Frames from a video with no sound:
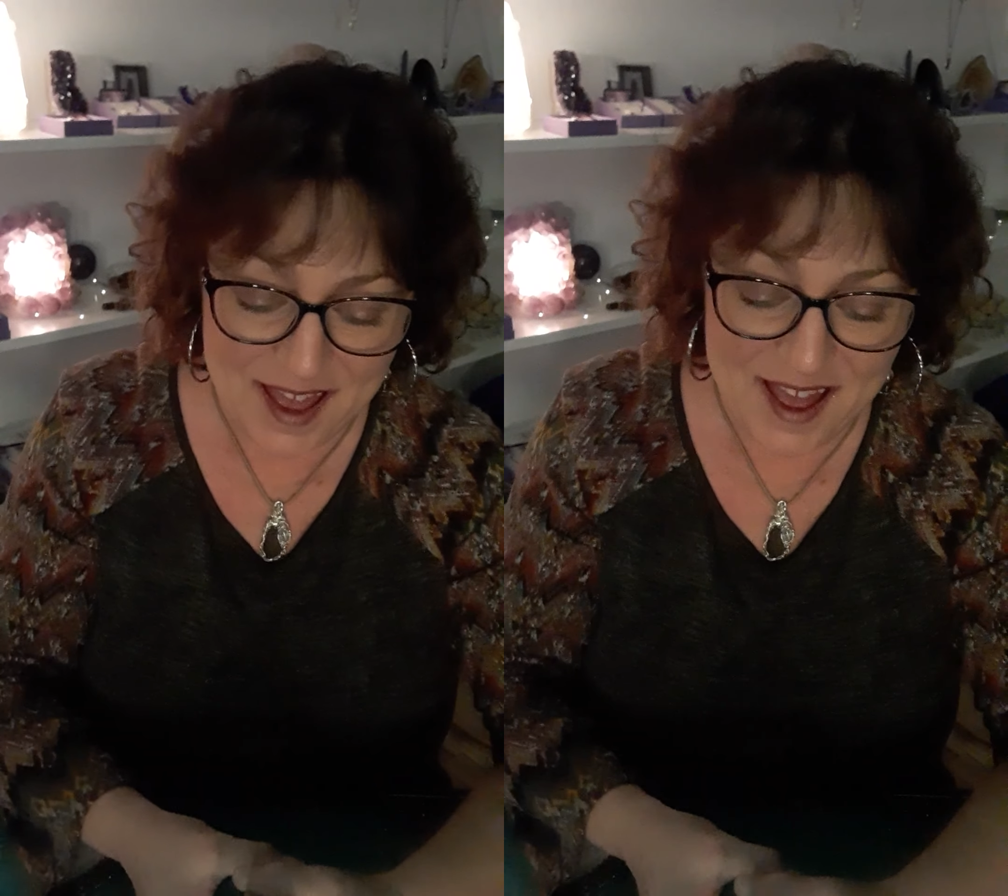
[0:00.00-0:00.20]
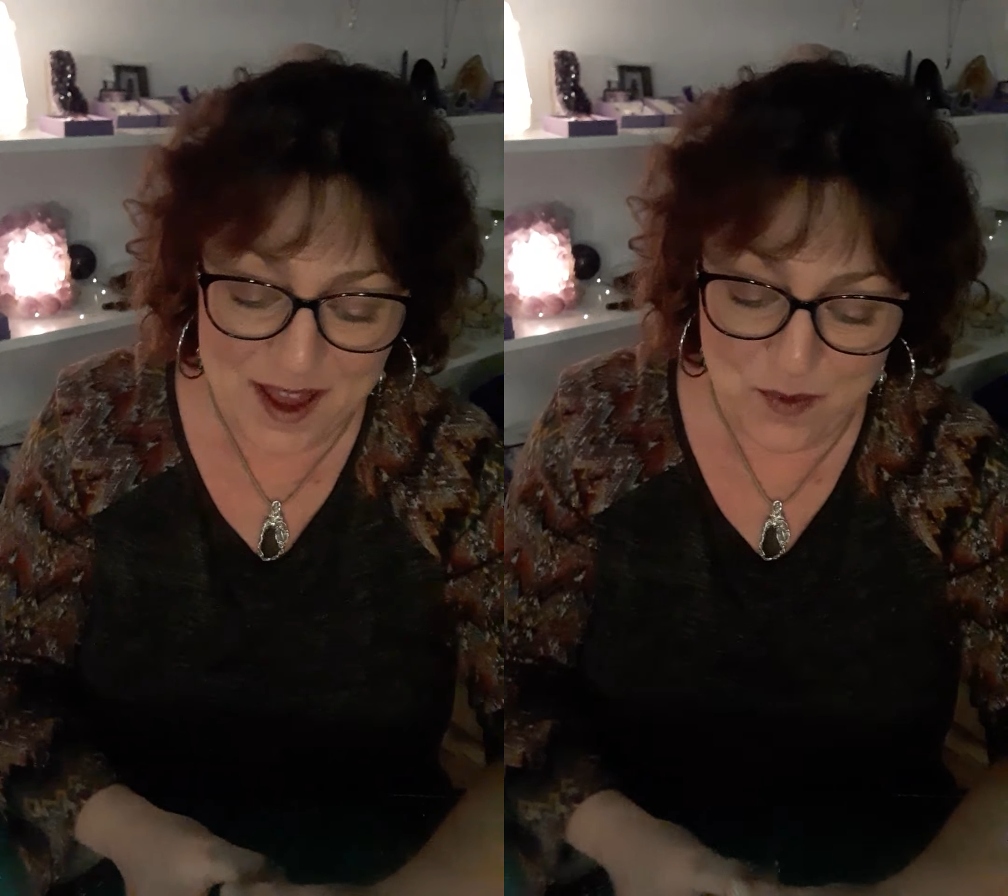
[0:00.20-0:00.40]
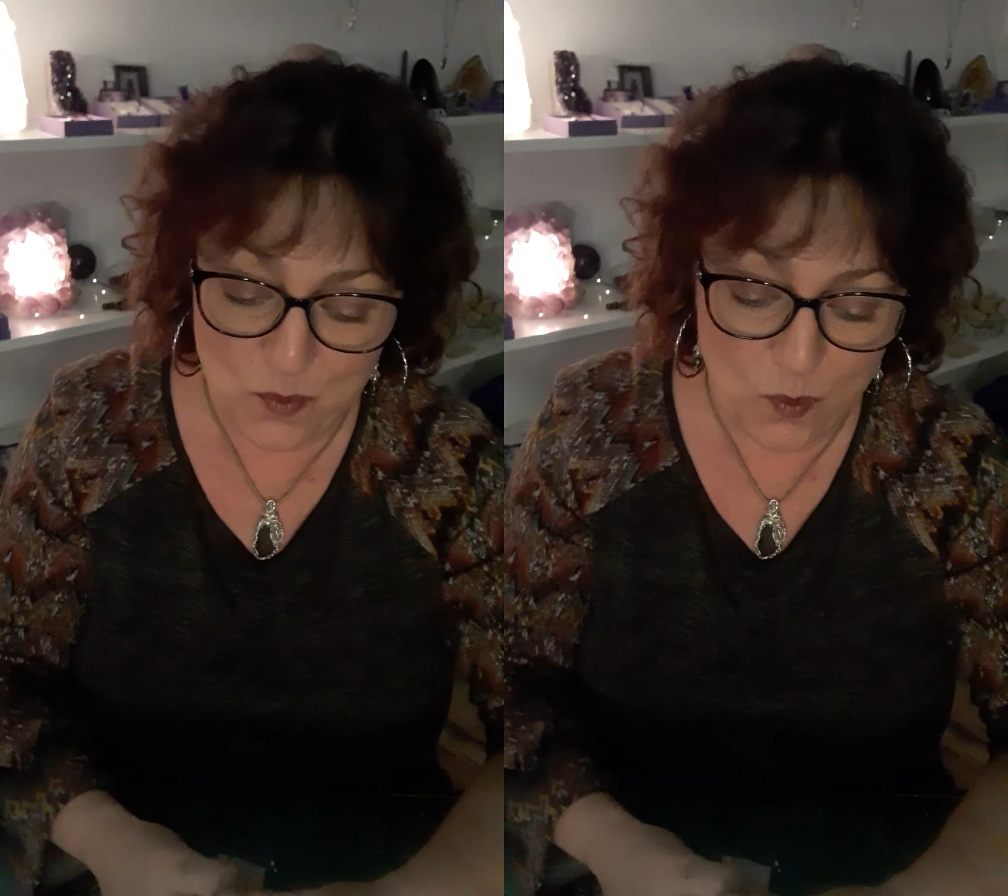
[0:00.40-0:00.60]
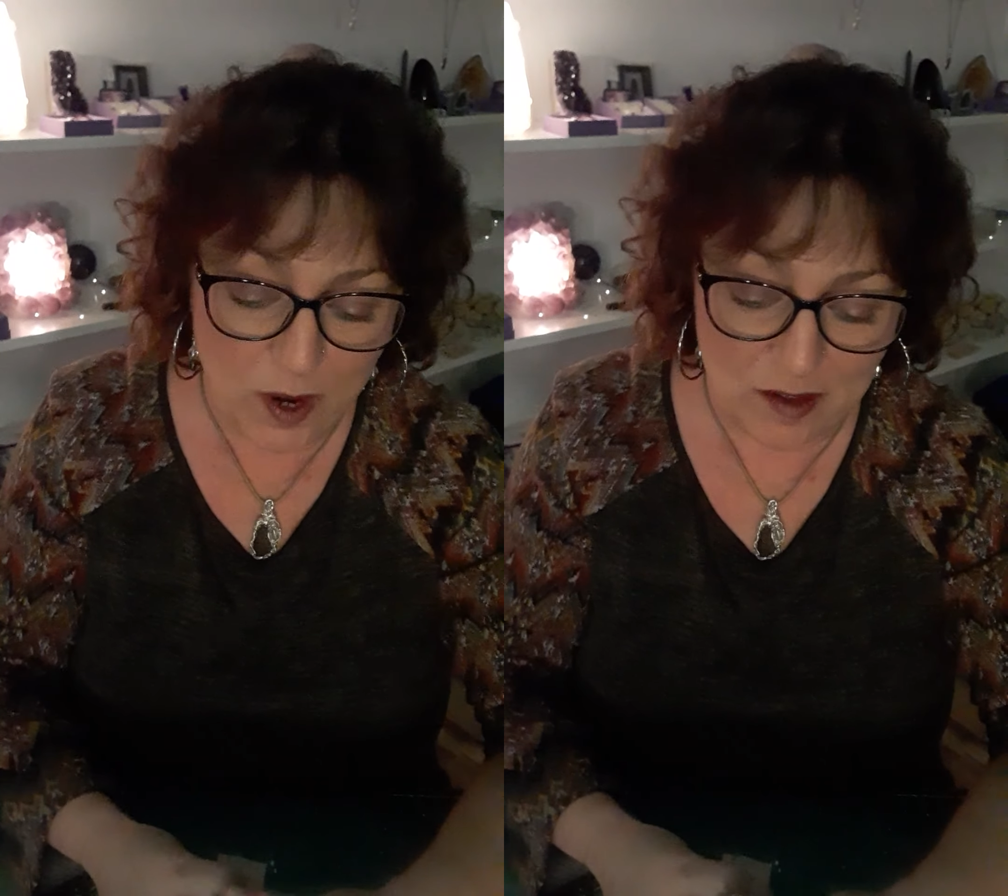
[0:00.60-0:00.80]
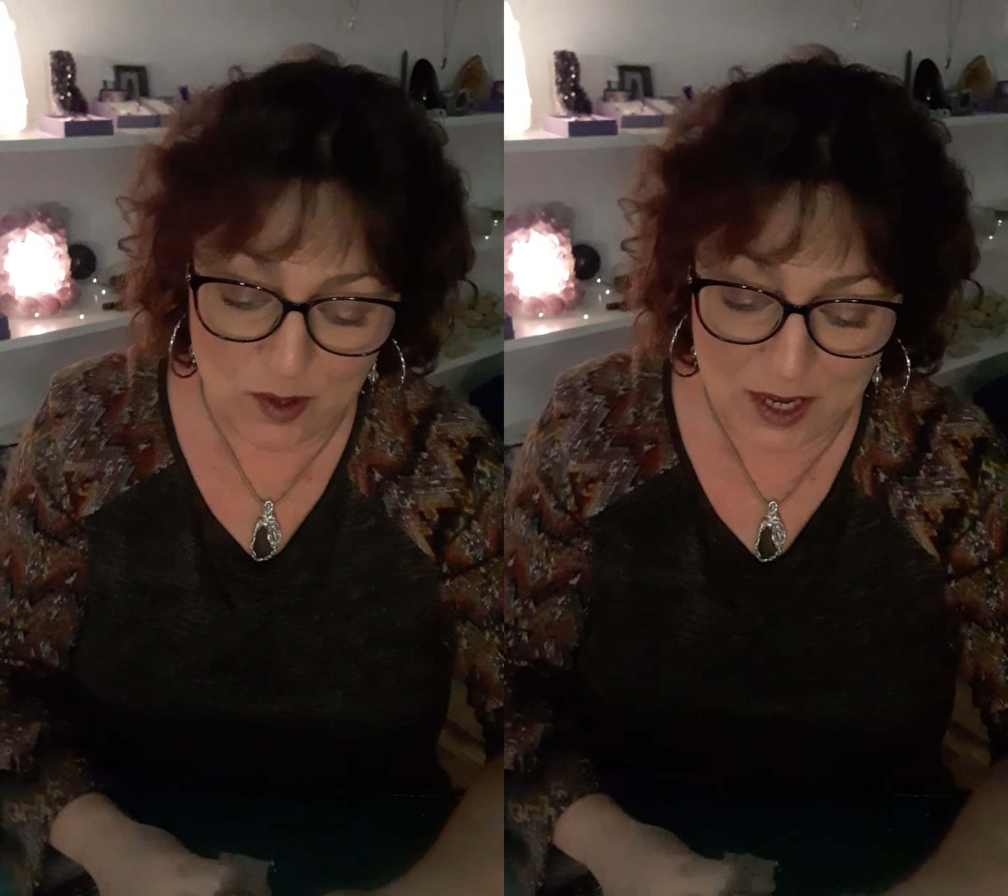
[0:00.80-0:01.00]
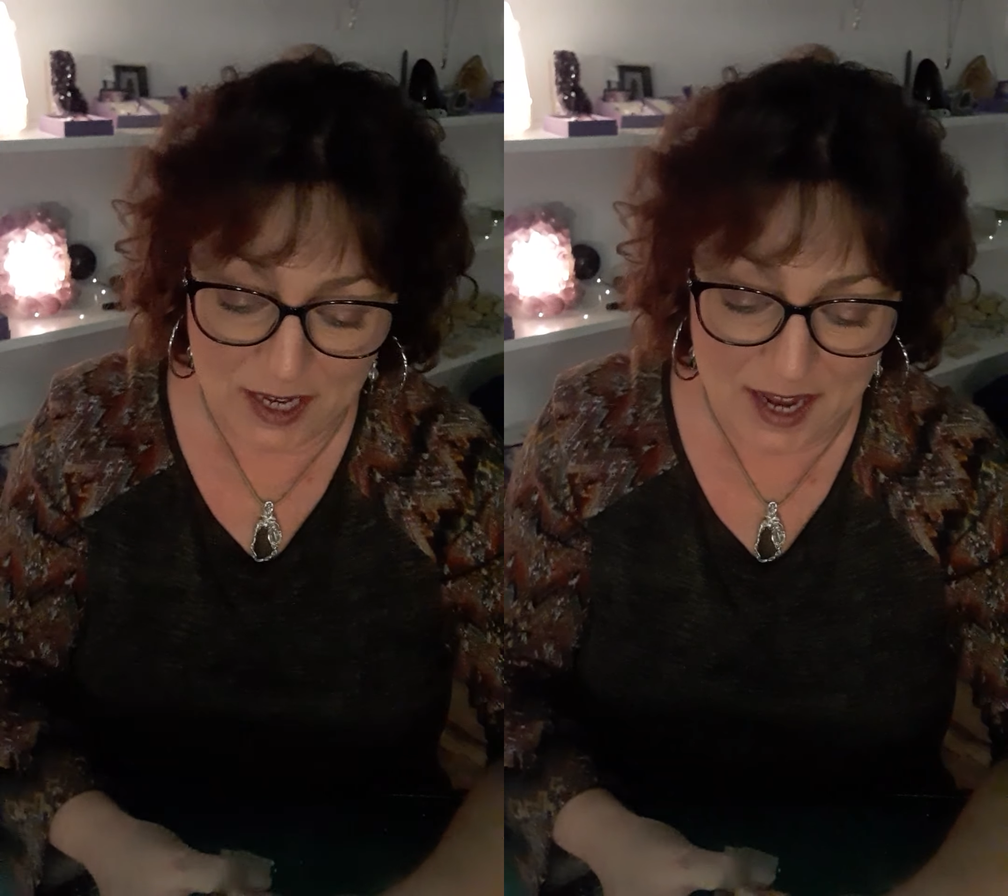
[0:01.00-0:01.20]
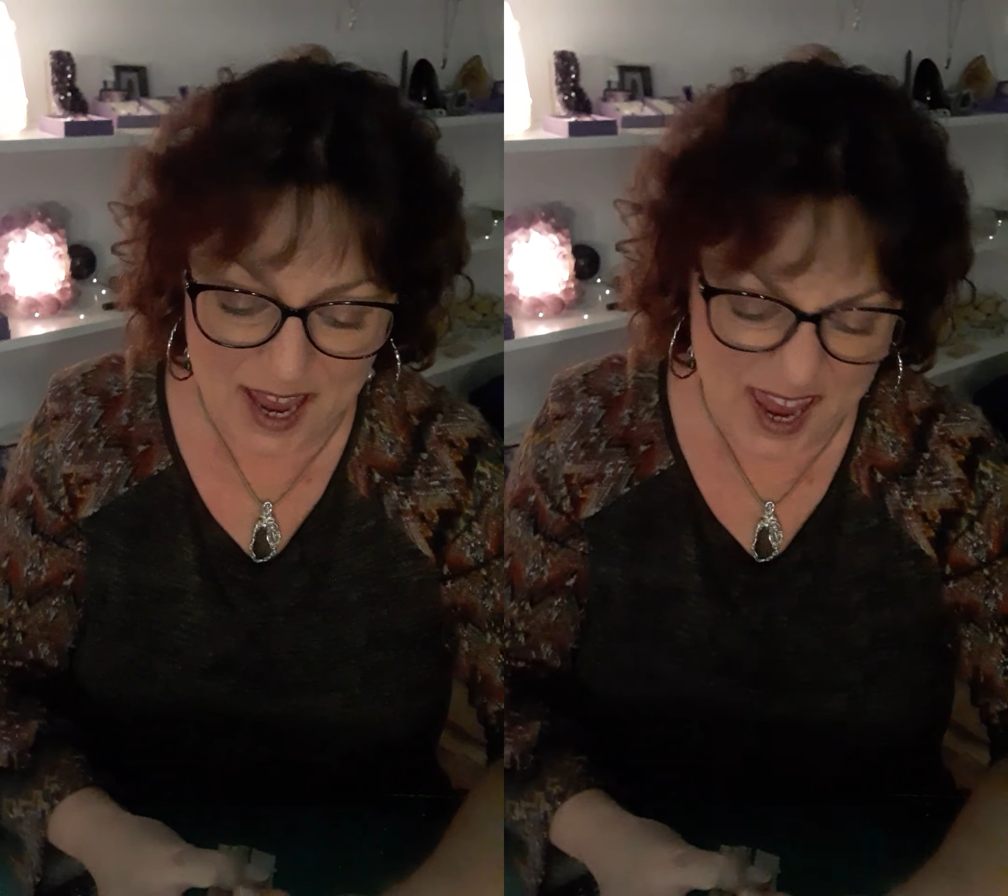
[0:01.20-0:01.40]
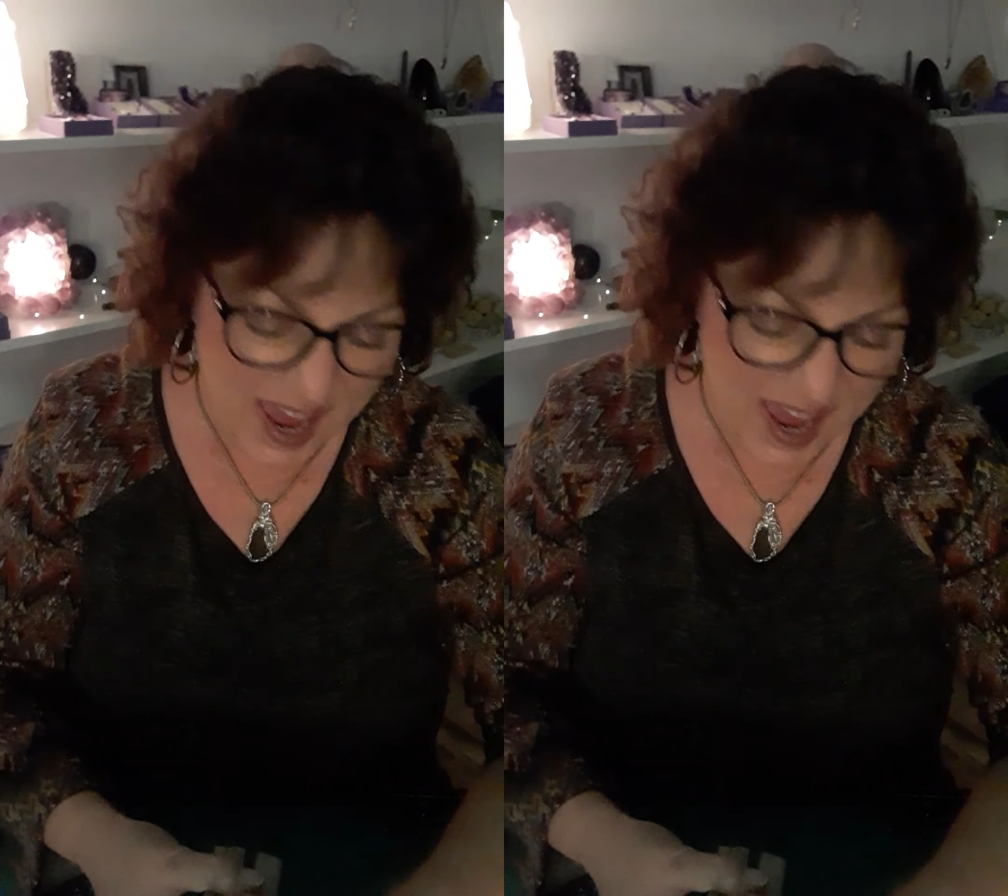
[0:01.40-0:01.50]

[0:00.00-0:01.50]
I, we're looking at